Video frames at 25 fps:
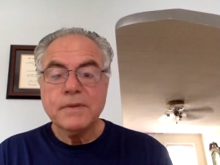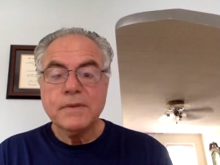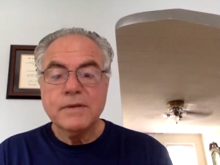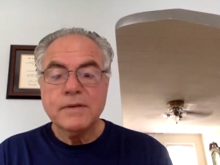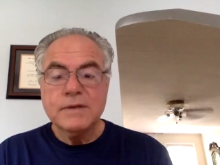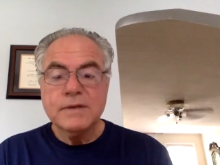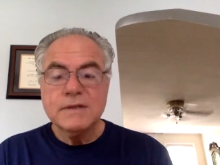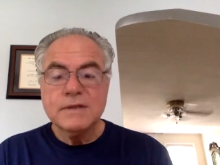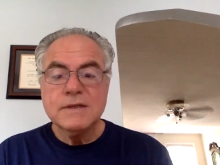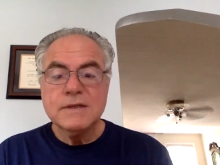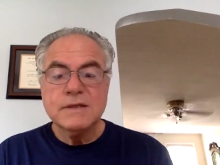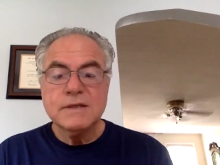
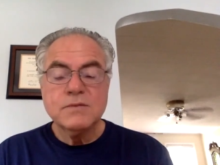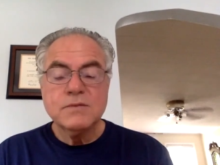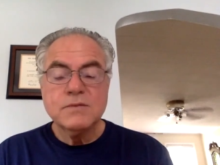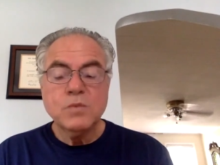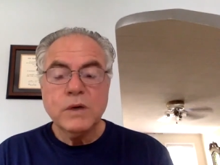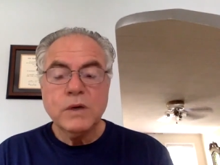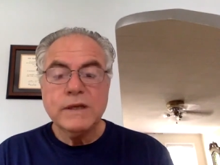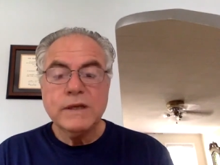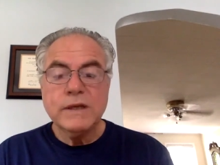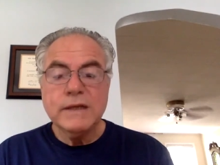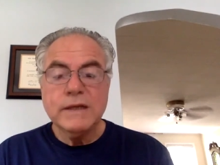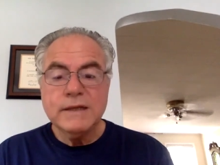This is
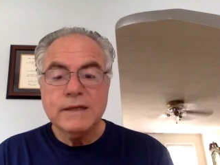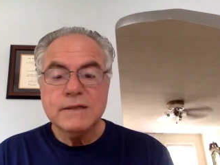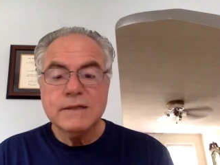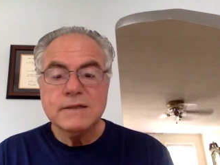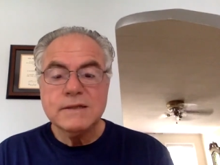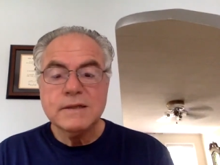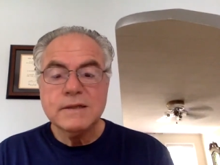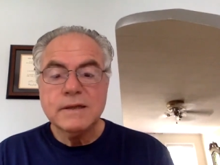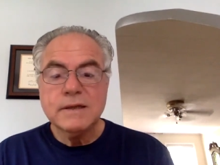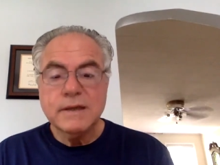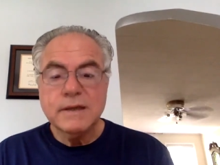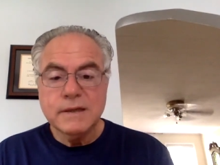what
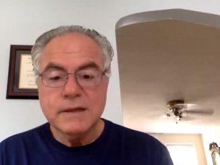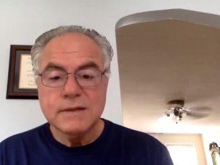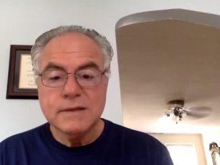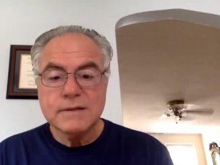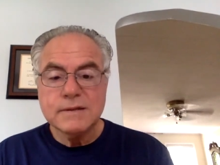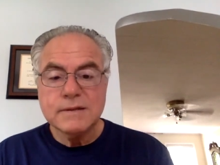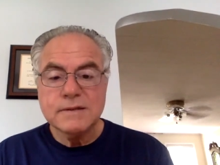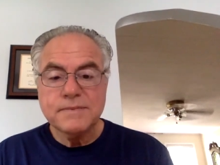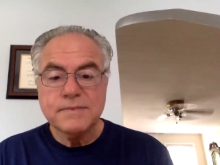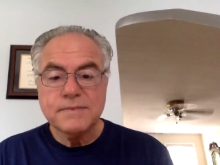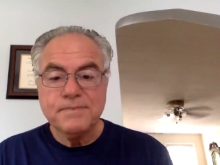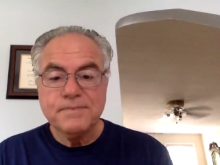is,
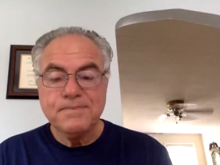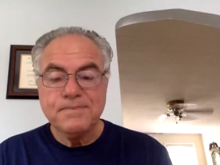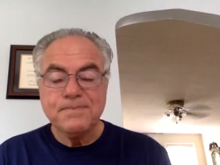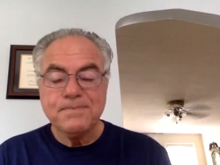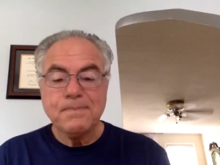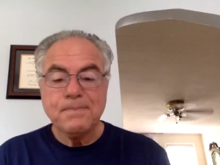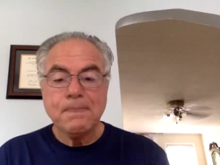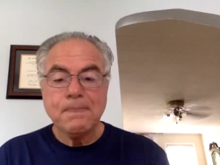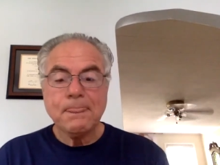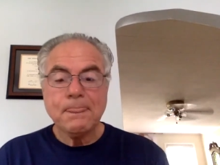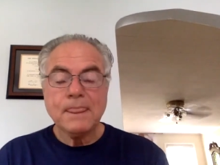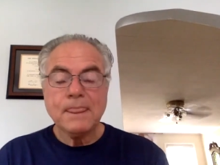is.
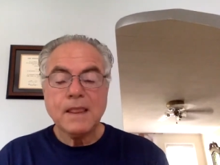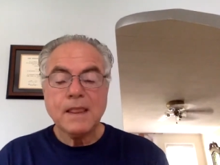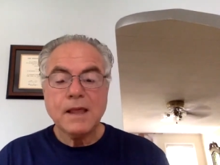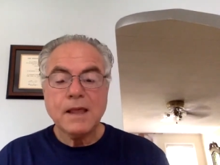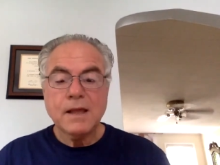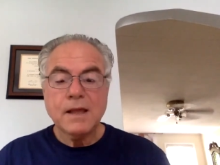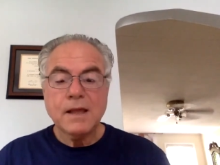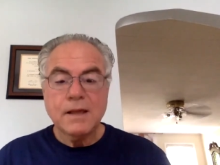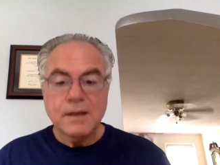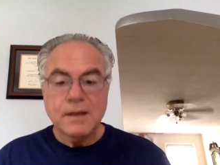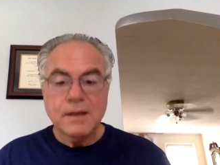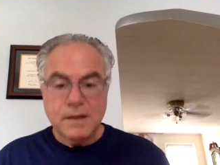
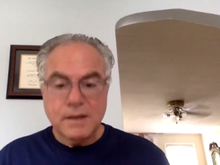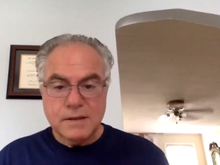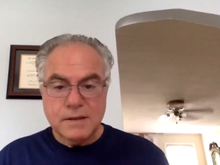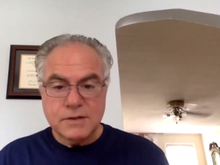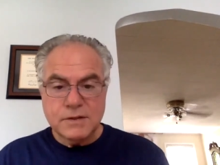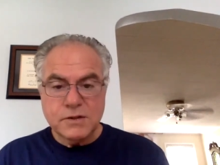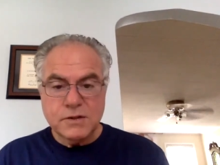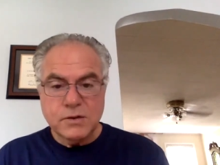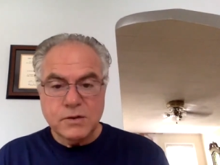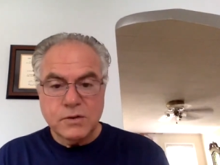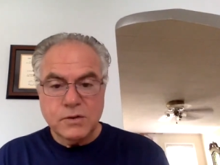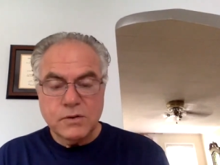
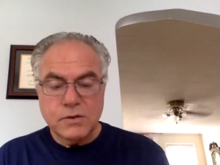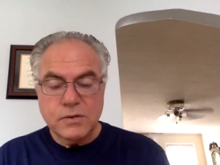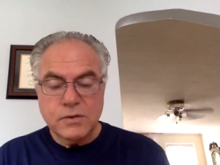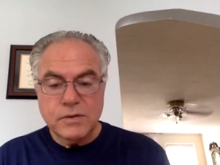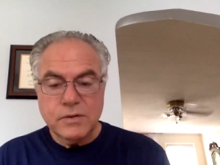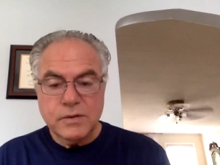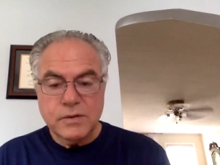So